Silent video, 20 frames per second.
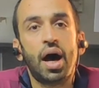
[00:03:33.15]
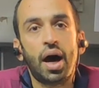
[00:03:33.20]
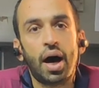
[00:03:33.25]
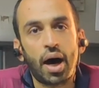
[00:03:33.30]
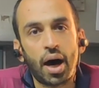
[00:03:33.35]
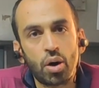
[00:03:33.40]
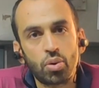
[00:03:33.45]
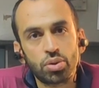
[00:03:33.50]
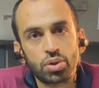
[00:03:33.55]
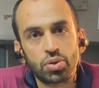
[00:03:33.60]

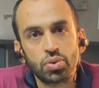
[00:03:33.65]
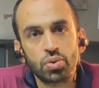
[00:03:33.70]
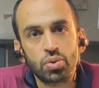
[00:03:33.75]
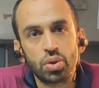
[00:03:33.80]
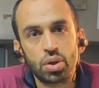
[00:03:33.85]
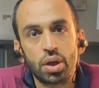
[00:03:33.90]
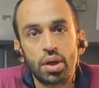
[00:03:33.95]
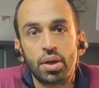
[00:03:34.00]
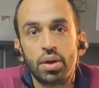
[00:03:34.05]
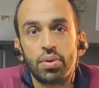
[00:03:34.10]
how
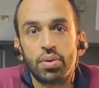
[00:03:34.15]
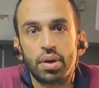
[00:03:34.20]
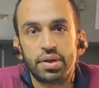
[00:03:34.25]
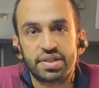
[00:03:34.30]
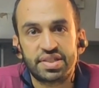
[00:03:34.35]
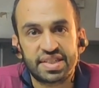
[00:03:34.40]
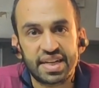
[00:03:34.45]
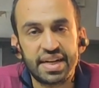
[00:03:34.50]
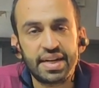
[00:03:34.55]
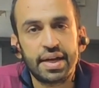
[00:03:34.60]

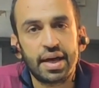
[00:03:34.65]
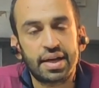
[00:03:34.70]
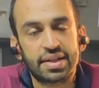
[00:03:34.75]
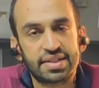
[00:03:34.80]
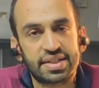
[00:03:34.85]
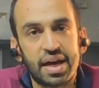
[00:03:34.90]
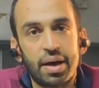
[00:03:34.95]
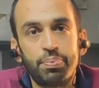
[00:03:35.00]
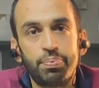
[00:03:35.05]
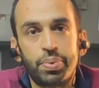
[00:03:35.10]
to send a
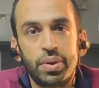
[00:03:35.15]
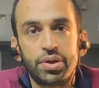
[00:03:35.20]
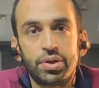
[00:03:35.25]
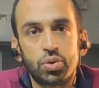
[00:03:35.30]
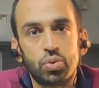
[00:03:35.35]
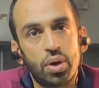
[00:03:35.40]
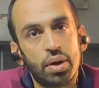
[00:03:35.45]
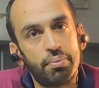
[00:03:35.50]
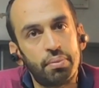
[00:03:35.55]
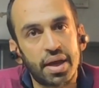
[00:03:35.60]
sample
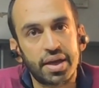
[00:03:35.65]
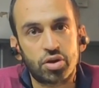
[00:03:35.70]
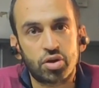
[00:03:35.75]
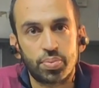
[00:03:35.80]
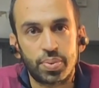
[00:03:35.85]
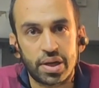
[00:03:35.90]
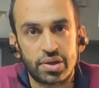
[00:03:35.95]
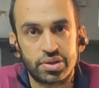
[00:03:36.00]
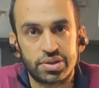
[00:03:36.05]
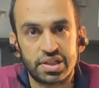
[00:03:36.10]
to a
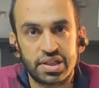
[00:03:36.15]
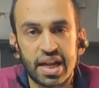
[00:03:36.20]
microbiology